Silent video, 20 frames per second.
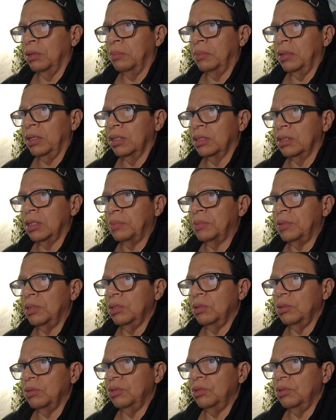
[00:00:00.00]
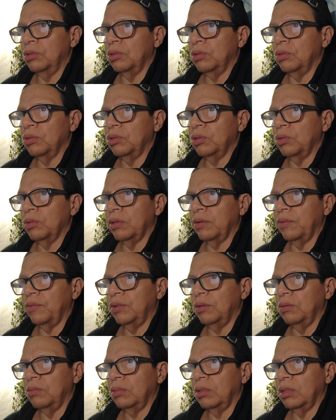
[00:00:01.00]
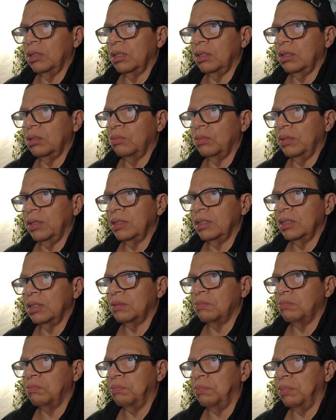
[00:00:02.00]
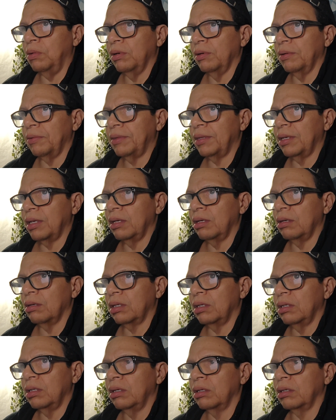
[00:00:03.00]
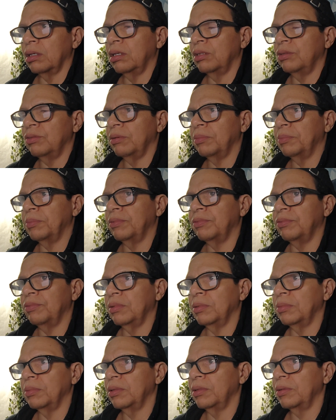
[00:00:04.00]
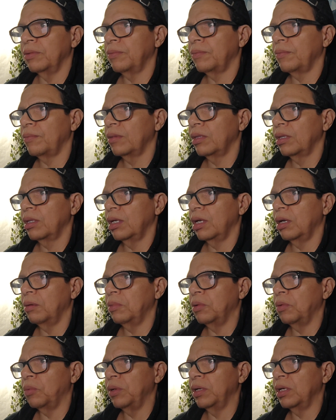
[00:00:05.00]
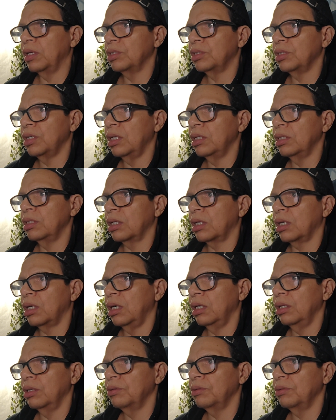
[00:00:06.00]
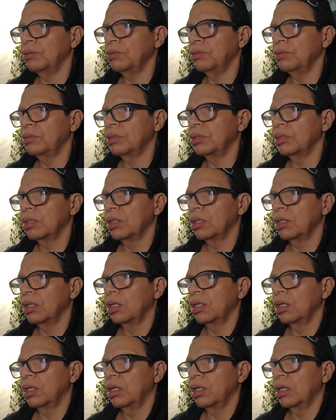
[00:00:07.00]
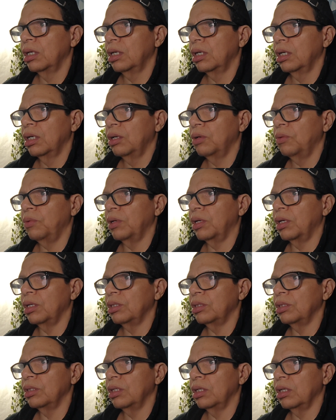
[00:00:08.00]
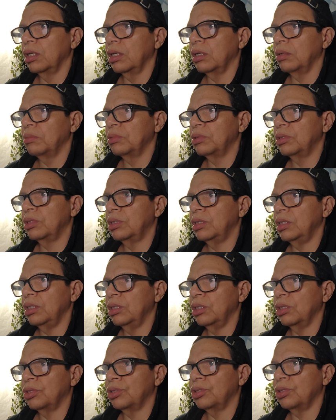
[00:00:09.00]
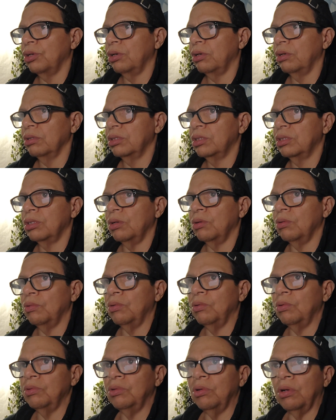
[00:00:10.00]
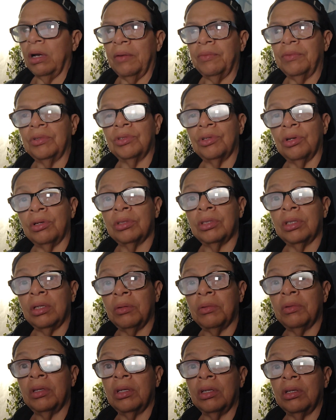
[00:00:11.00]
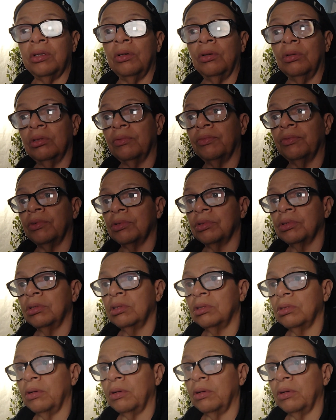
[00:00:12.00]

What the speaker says: I mean, it's up to you. You can do whatever you want. I don't know why this bar thing here. Okay, drop it. I mean, we can change the colors. We can see the charts. So you have the charts and everything in the older version.